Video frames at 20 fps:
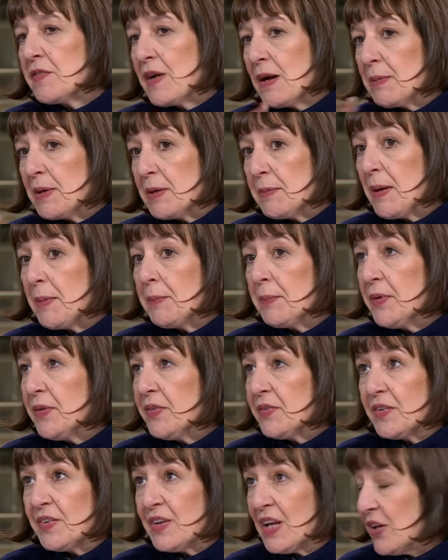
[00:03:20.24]
family
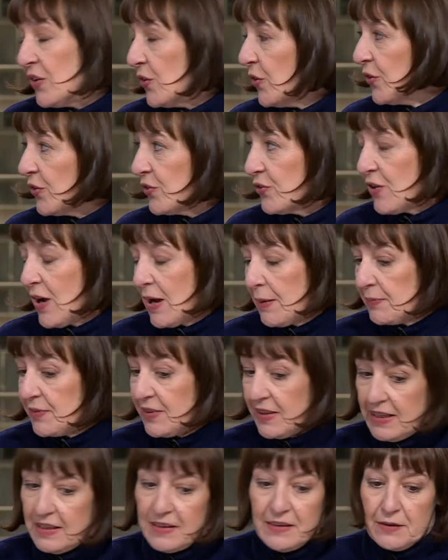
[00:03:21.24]
members and they'd got
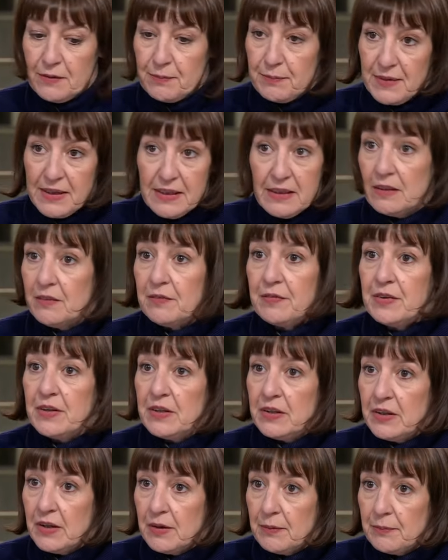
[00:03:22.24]
trapped in the middle of
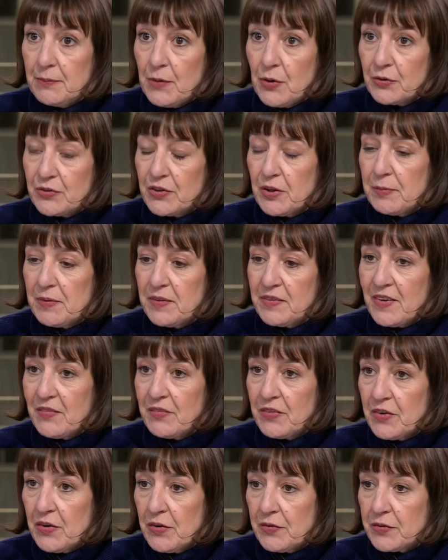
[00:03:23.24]
the um, October the
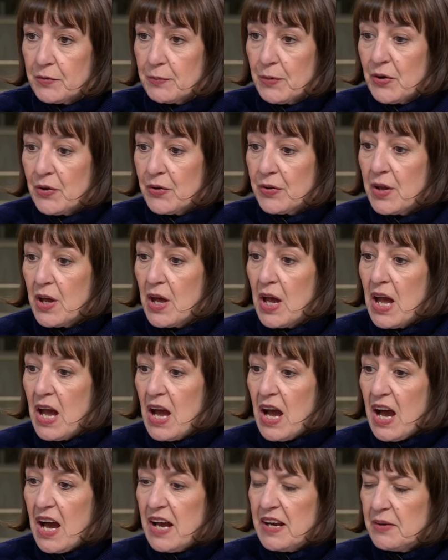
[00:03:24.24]
seventh mm-hmm. aftermath,
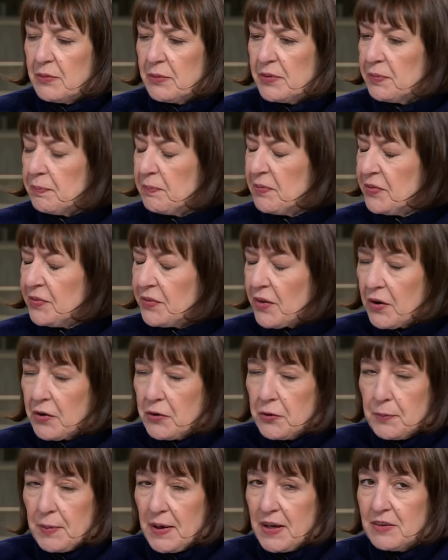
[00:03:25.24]
and it was
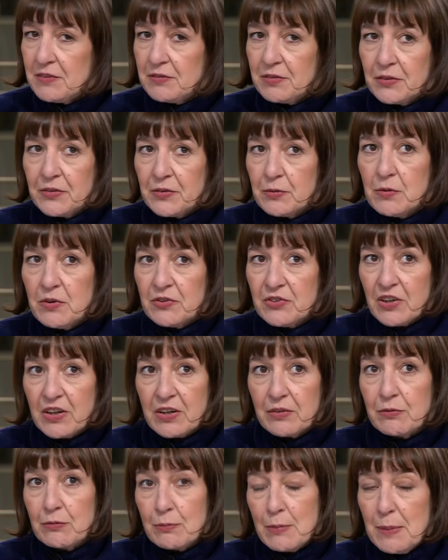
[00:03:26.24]
so painful to watch. I
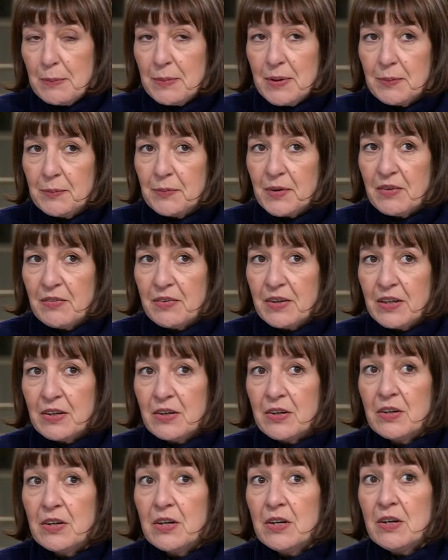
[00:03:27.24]
can remember him giving
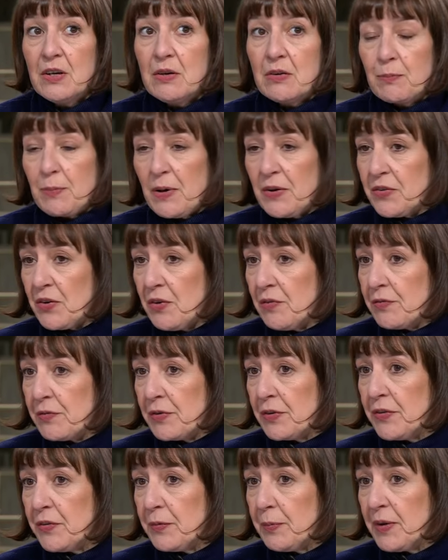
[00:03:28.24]
a press
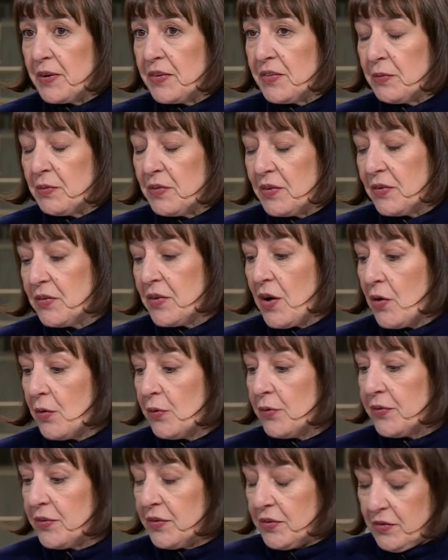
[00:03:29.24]
conference because it was just the
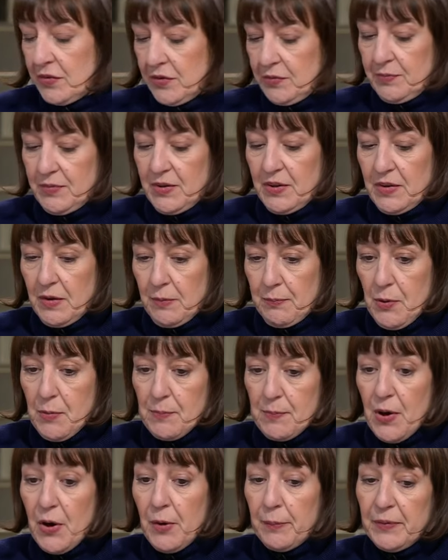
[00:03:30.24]
whole the, the
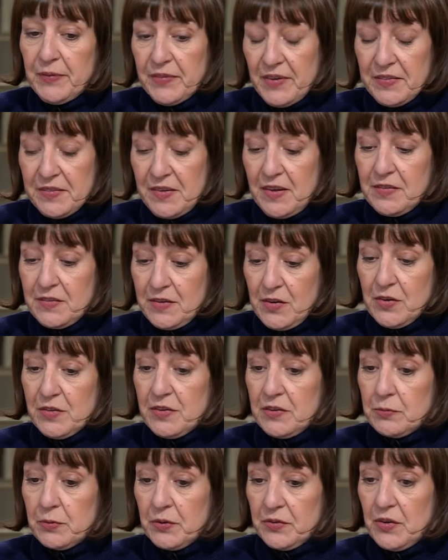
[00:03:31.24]
bombardments as they
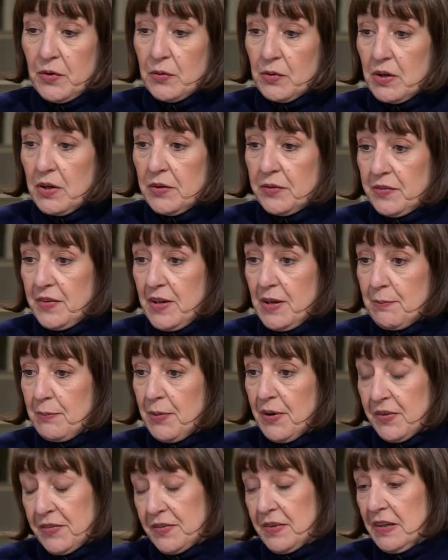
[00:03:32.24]
started were so close to him
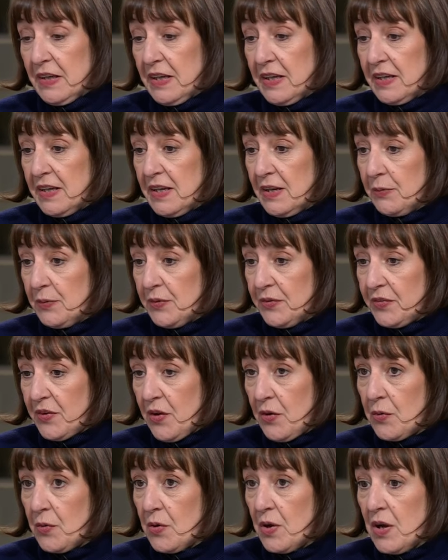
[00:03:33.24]
personally, and he was
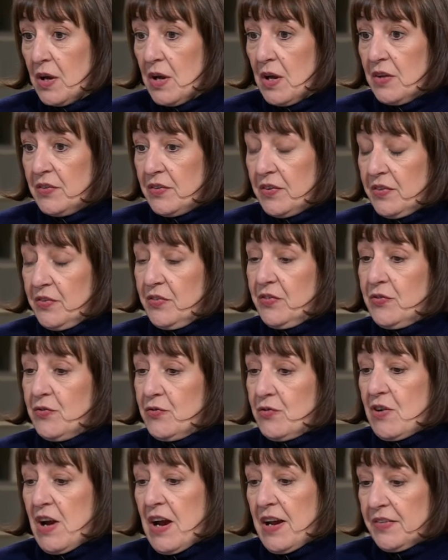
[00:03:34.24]
so
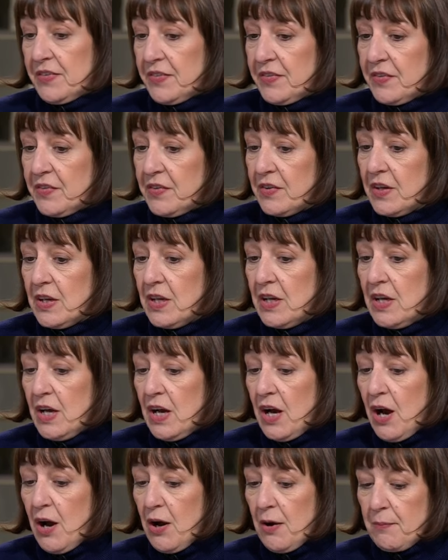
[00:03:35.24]
distressed.
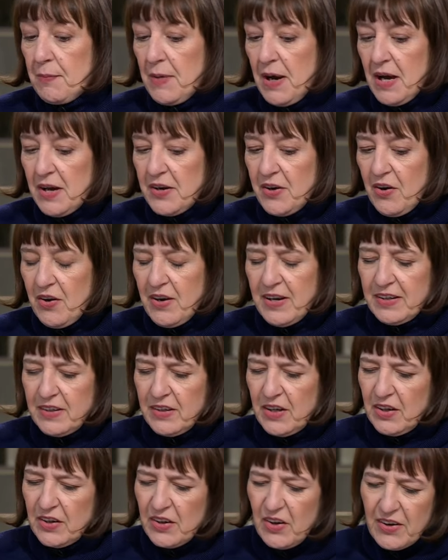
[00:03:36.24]
Um, and
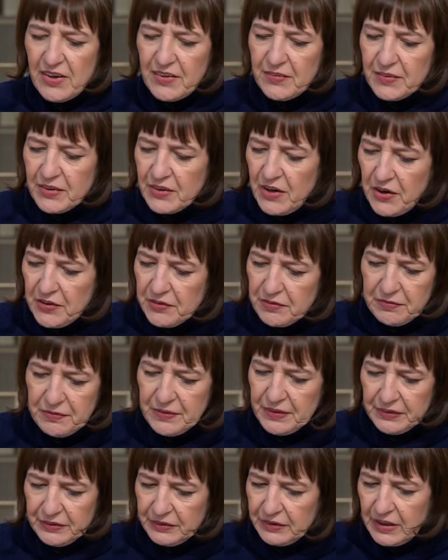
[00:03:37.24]
I and I kind of
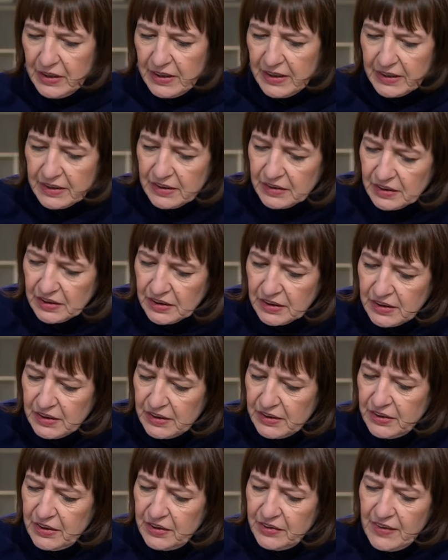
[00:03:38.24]
feel like
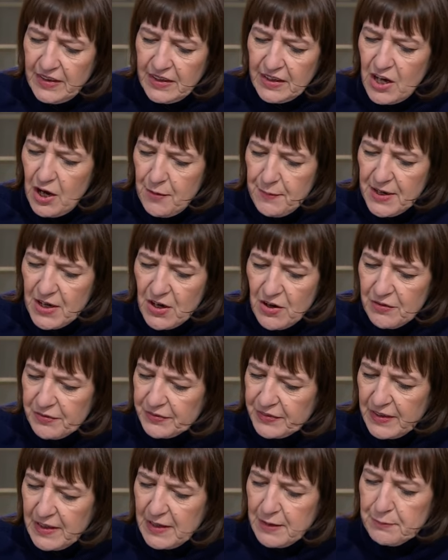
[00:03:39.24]
they're coming
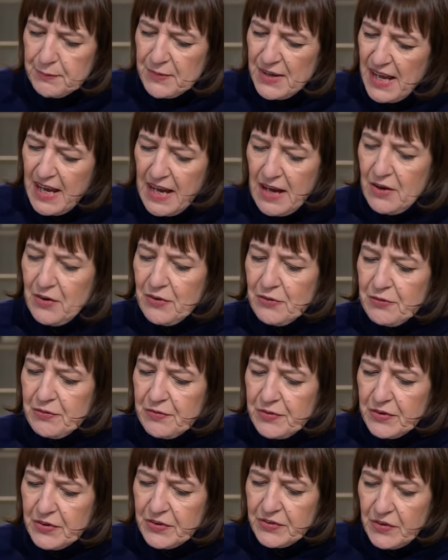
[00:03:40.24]
after him now
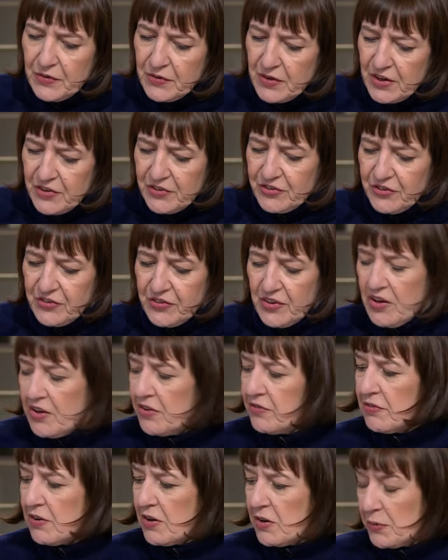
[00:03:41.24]
for a donation to
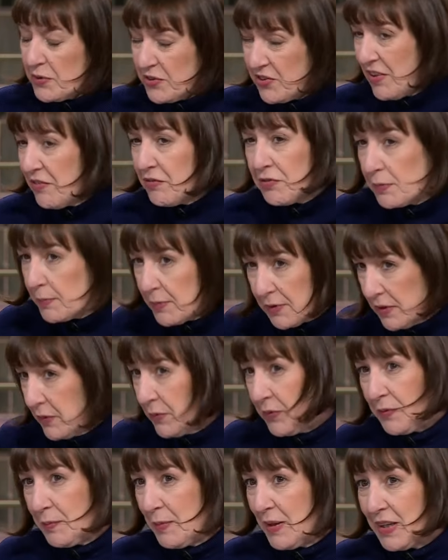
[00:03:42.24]
UNRWA, which everybody
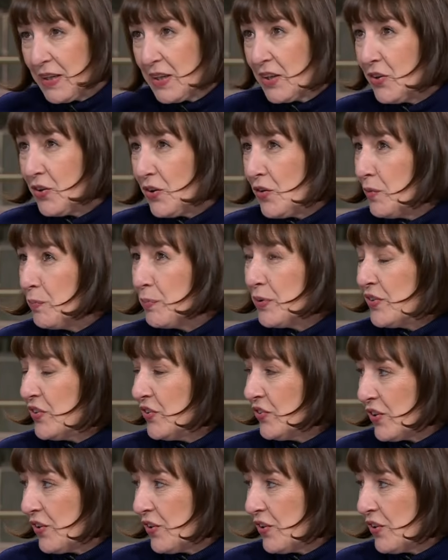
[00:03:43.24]
was making. You know, the British